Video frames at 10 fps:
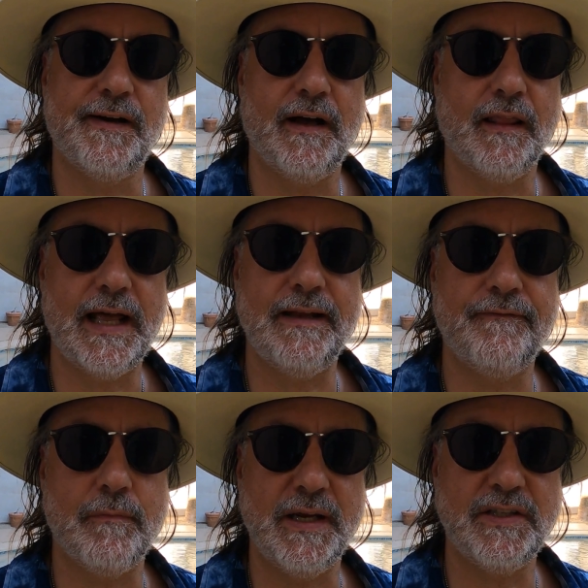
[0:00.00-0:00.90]
a lot of
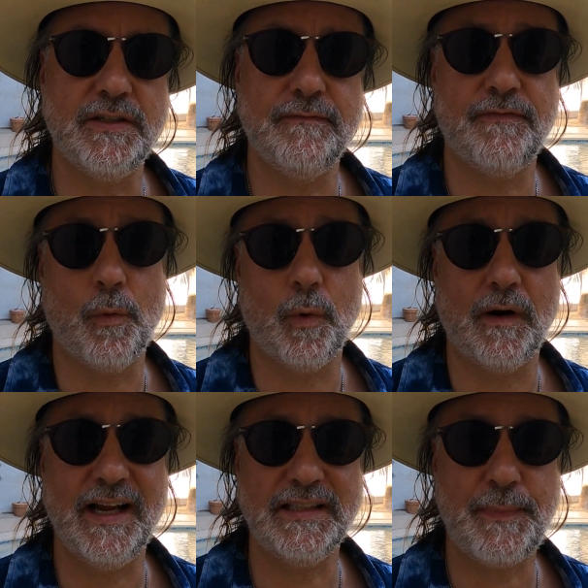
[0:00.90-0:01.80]
information
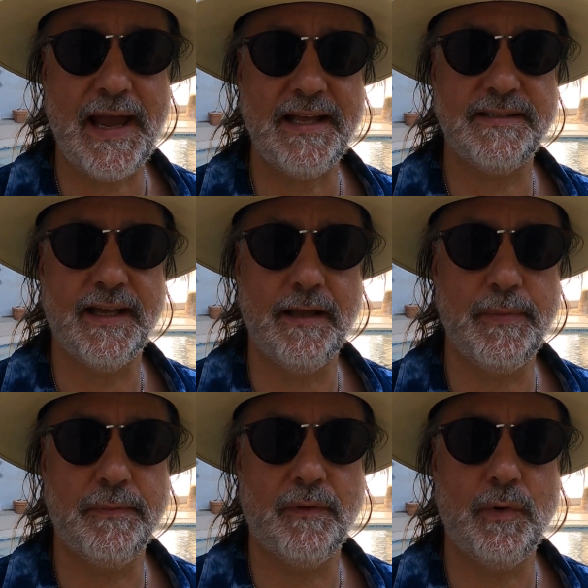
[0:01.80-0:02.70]
for expats and
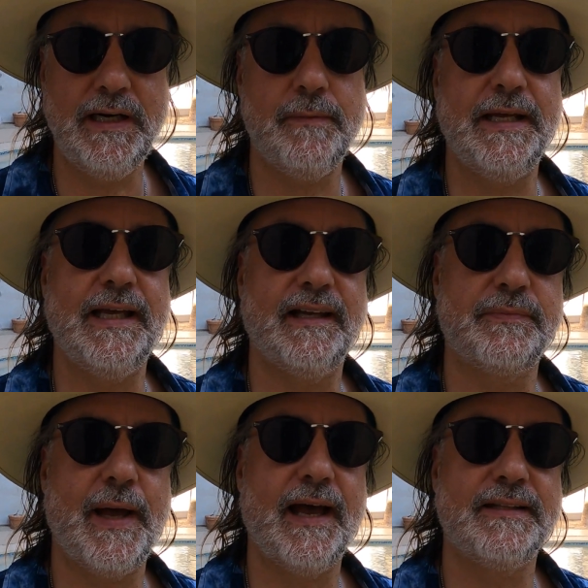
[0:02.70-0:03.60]
people wanting to be
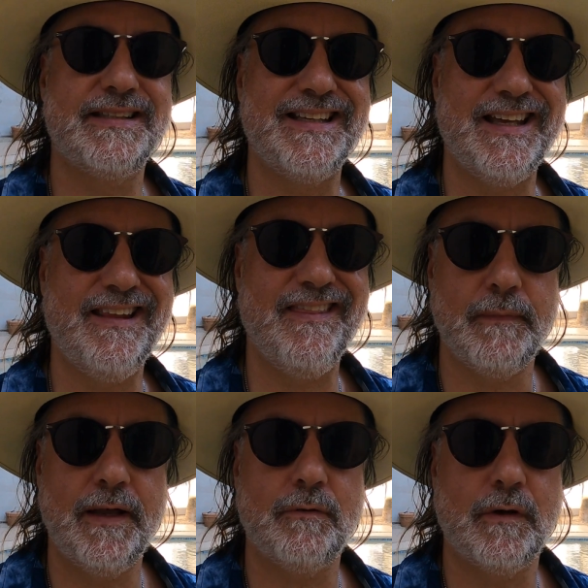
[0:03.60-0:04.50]
expats, and
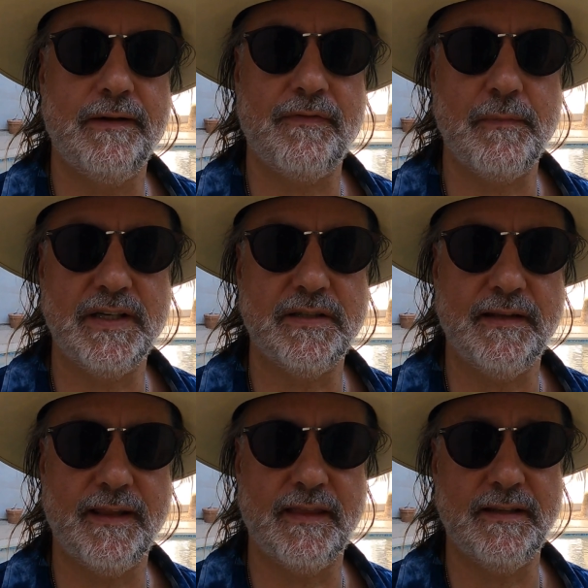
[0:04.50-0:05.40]
way more
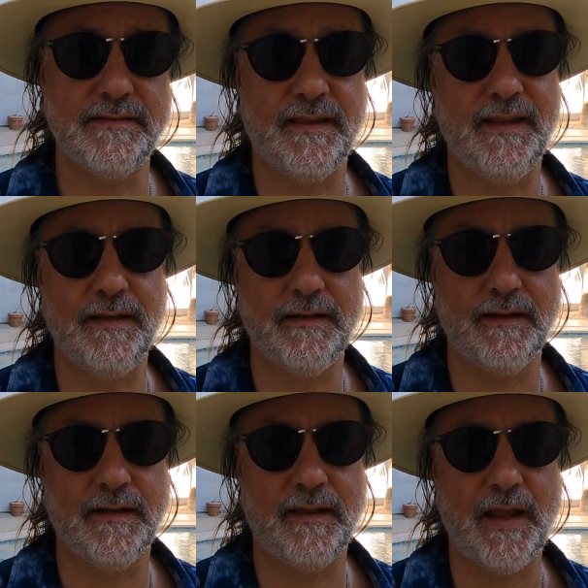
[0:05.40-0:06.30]
information that is then
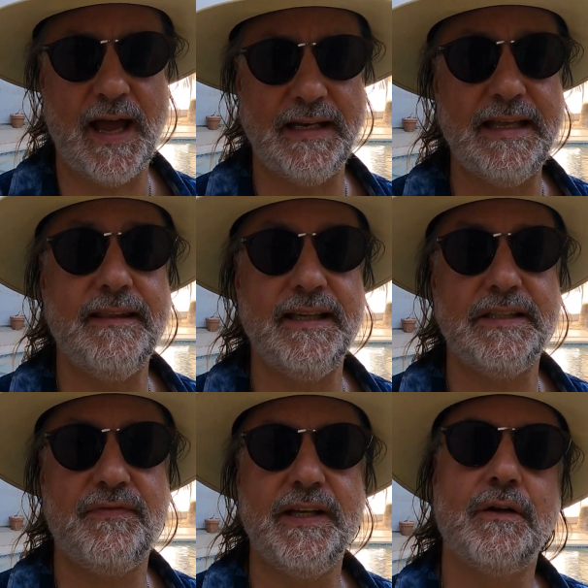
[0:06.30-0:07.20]
not in
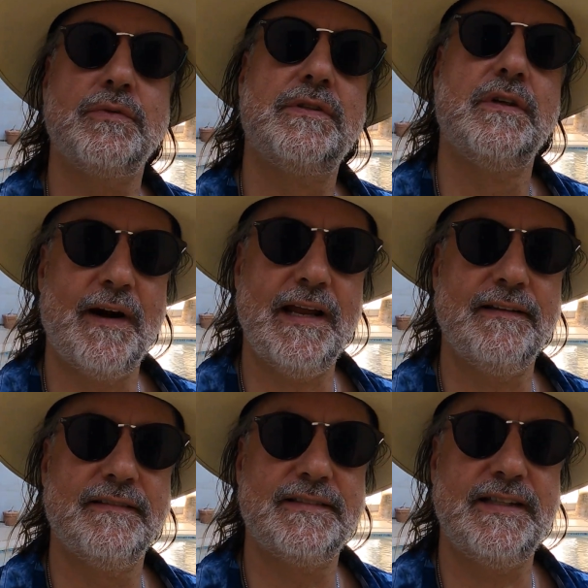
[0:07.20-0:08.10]
these videos. All
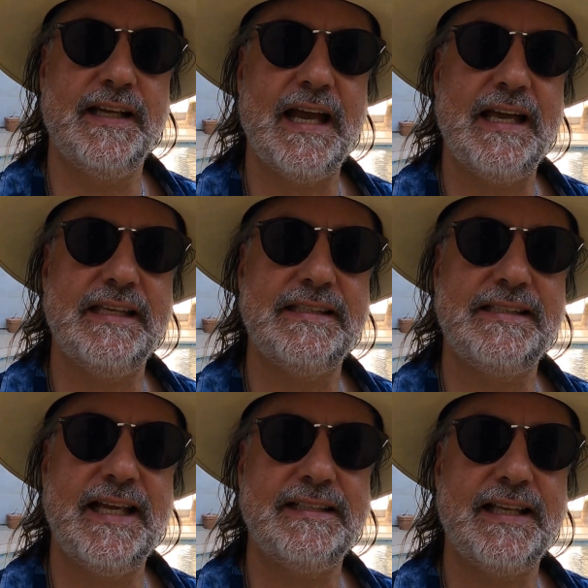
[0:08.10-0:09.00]
right, see you
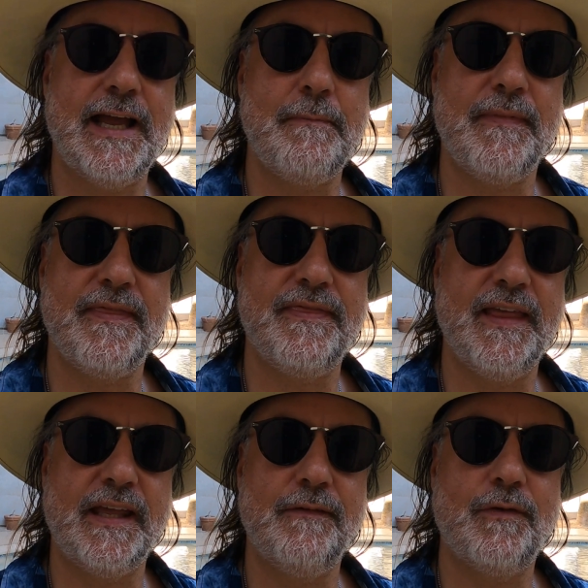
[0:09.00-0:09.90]
guys next time.
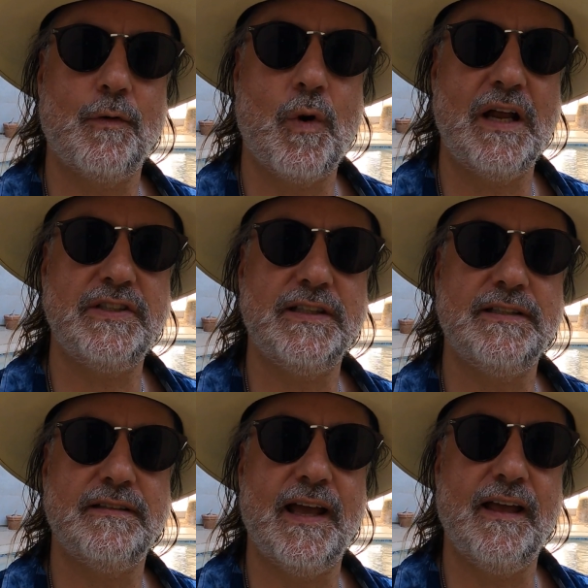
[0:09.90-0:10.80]
Thank you for
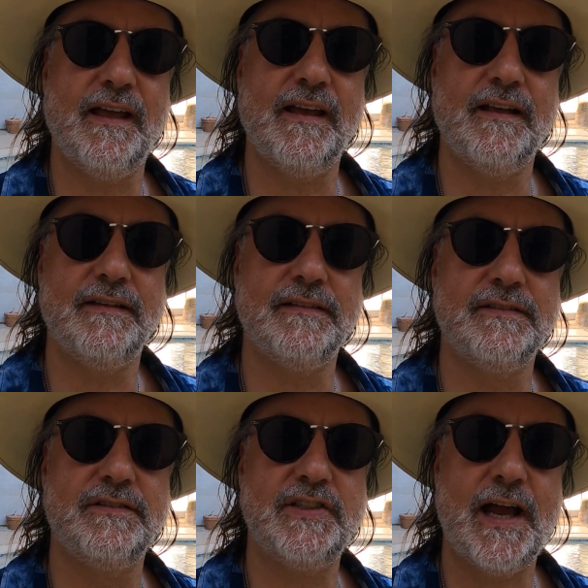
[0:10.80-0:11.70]
watching,
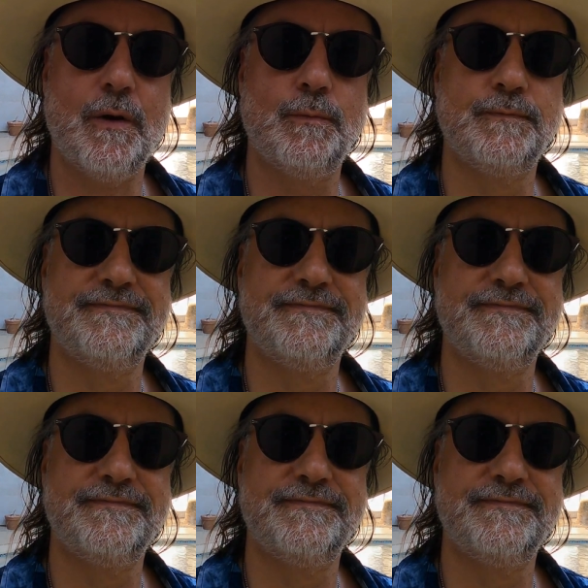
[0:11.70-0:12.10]
and ciao.